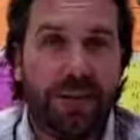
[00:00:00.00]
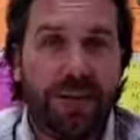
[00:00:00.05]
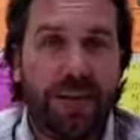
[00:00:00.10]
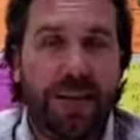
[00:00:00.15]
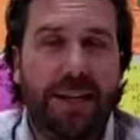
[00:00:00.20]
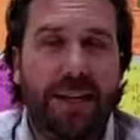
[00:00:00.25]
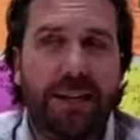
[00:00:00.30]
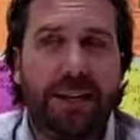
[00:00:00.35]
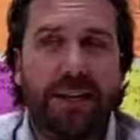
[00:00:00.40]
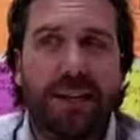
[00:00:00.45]

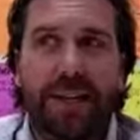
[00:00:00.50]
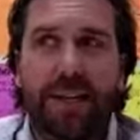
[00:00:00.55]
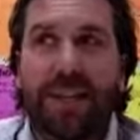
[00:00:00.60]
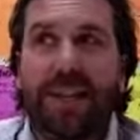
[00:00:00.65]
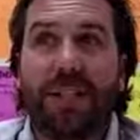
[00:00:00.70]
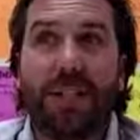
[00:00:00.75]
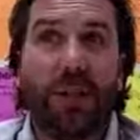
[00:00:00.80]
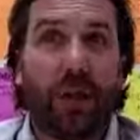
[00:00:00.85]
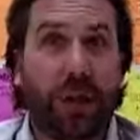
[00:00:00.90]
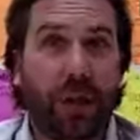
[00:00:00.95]
and
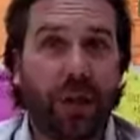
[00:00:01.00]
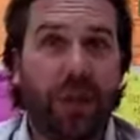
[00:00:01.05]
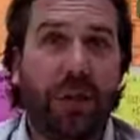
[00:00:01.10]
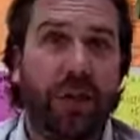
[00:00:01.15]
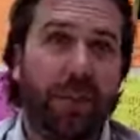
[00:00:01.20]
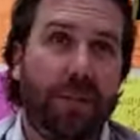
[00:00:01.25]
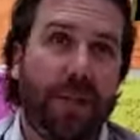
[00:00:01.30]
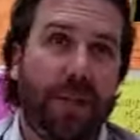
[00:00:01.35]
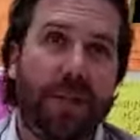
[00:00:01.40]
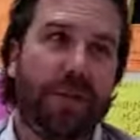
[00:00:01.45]
that's a good
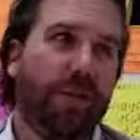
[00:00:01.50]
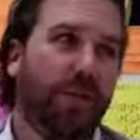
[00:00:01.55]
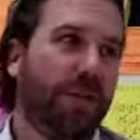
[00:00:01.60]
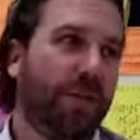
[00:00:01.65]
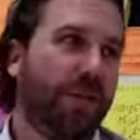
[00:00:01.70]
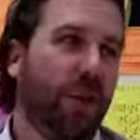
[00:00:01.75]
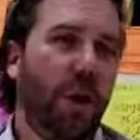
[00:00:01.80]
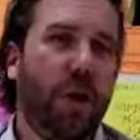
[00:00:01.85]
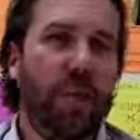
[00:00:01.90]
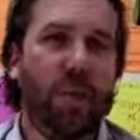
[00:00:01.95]
thing because there's
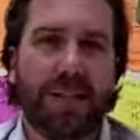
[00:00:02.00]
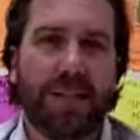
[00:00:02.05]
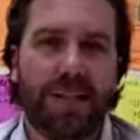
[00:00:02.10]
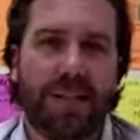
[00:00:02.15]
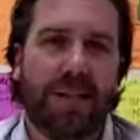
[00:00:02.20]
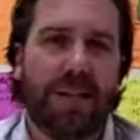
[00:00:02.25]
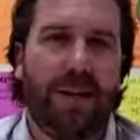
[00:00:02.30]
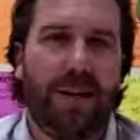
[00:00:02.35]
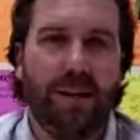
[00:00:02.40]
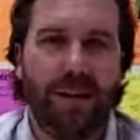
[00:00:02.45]
so many
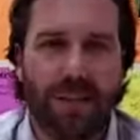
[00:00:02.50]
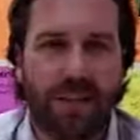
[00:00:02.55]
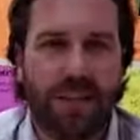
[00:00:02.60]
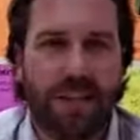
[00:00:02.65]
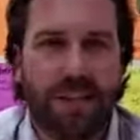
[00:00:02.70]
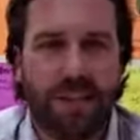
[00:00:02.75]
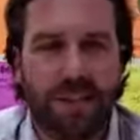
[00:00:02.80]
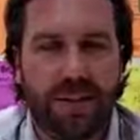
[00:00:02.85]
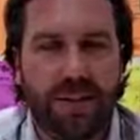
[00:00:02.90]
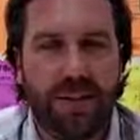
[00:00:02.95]
technologies
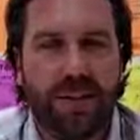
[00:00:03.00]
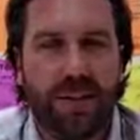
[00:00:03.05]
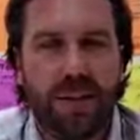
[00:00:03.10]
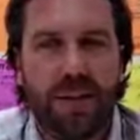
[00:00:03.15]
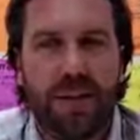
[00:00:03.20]
out there,